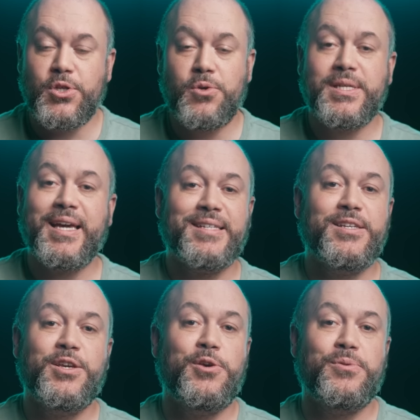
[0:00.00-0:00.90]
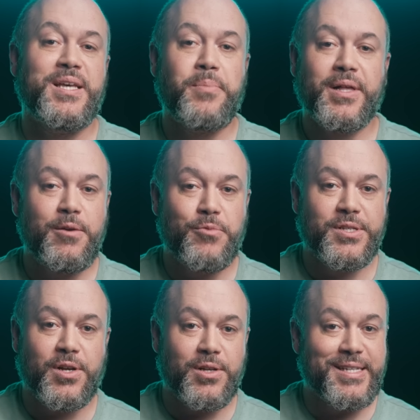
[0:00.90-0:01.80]
using S&Q typically
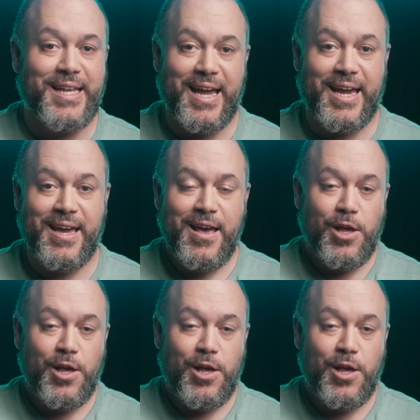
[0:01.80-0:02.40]
results in a